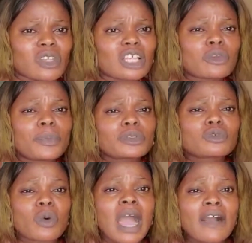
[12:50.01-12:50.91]
You are supposed to
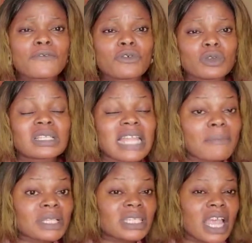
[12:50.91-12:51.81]
have rules. Let
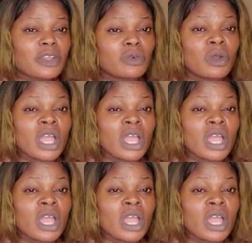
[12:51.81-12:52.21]
me tell you,